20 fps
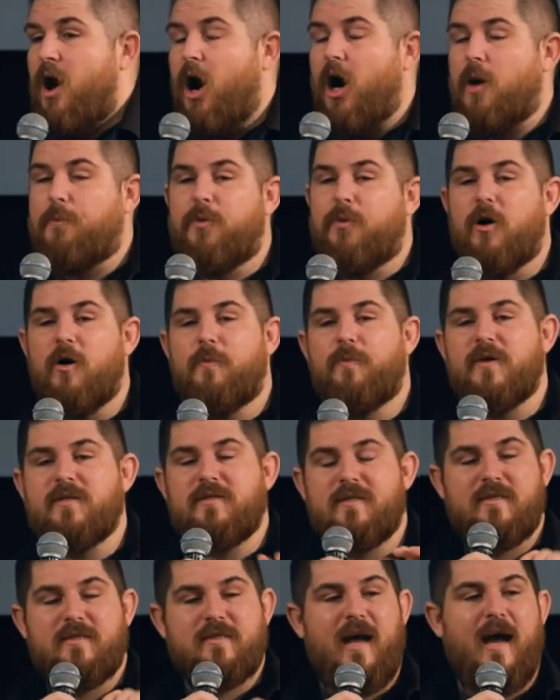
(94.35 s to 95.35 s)
Our
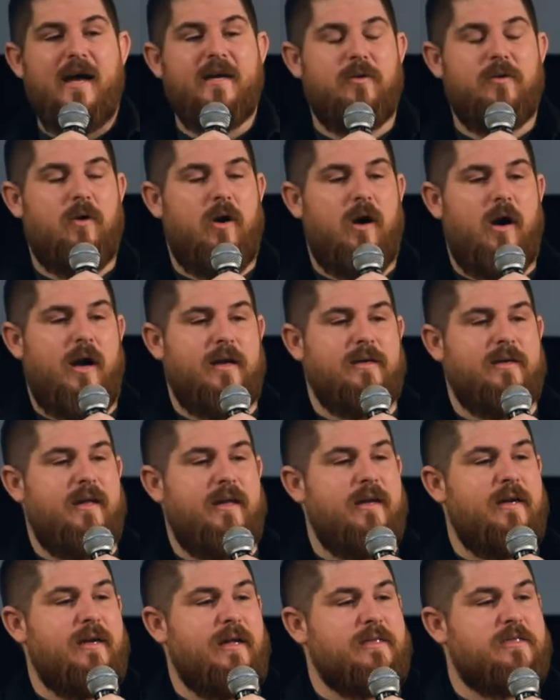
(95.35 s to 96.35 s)
purpose is tied to our
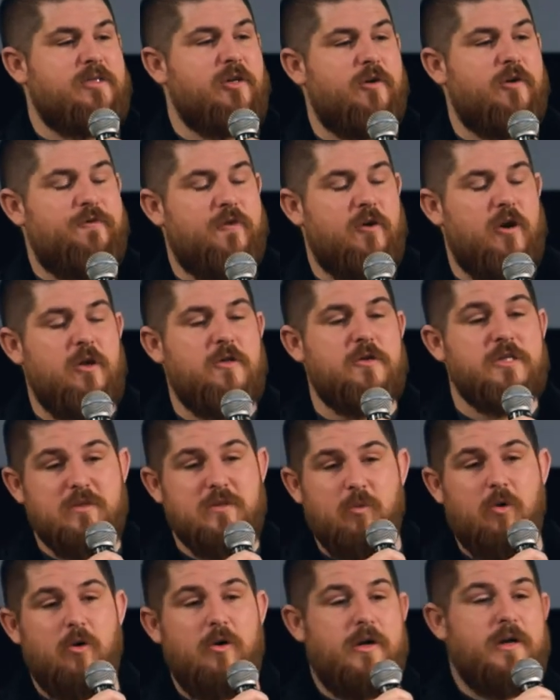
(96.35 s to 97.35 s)
identity. And so if you're here this
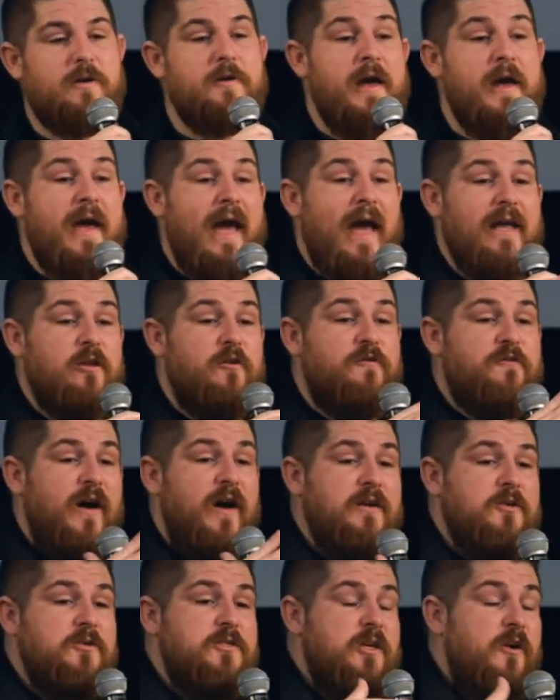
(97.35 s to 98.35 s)
morning and you
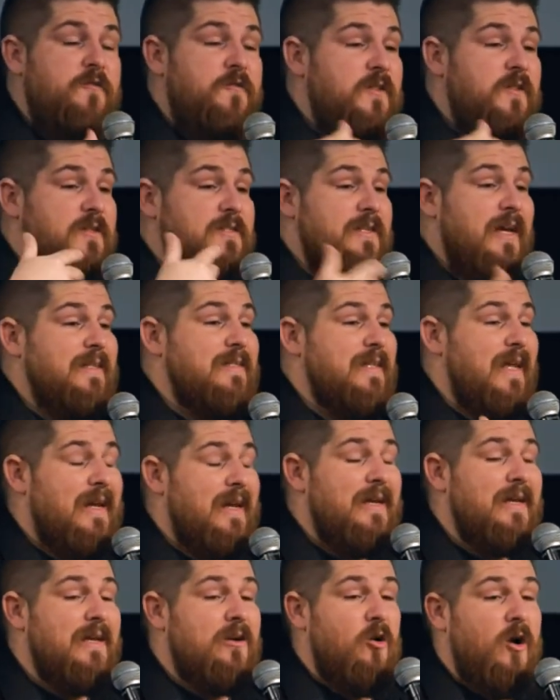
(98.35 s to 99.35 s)
find yourself in this
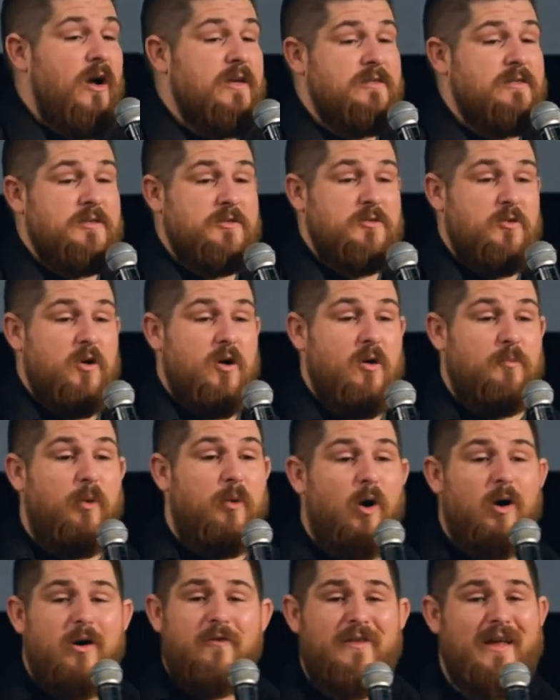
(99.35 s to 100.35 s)
identity crisis or a
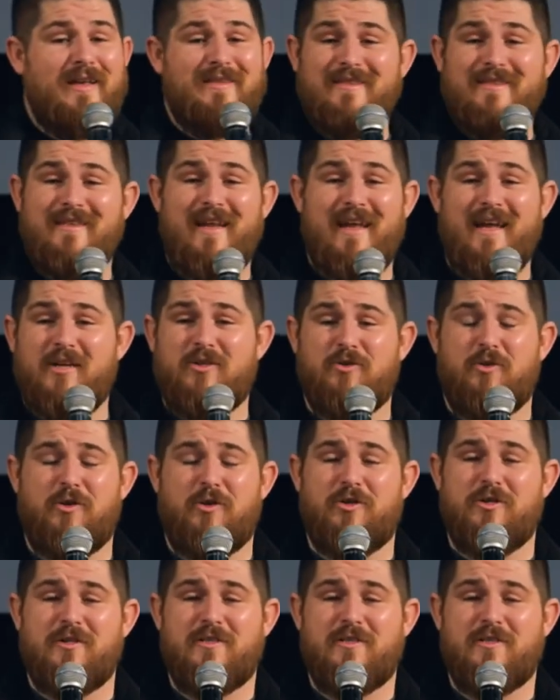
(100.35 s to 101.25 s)
part of that stage, or you're